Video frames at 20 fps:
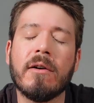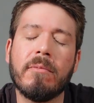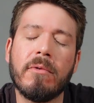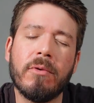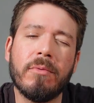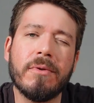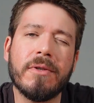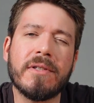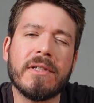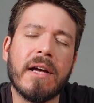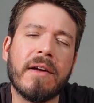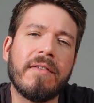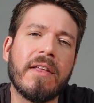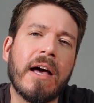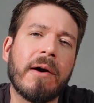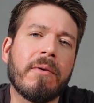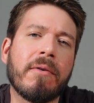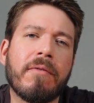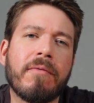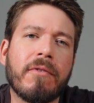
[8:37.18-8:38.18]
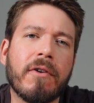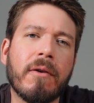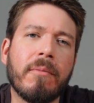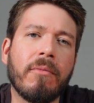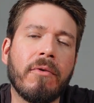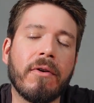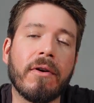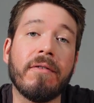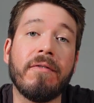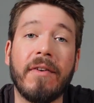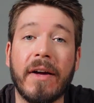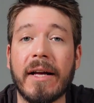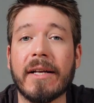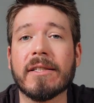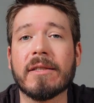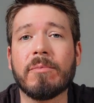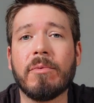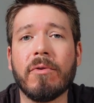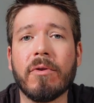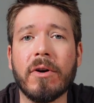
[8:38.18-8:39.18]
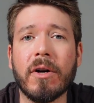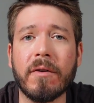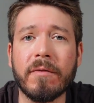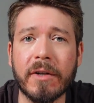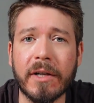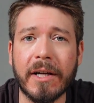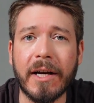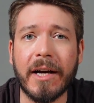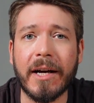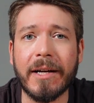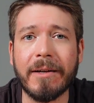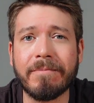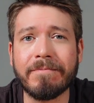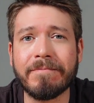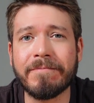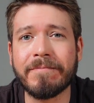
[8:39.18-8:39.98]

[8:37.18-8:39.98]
but we'll save that one for a more advanced pour-over guide.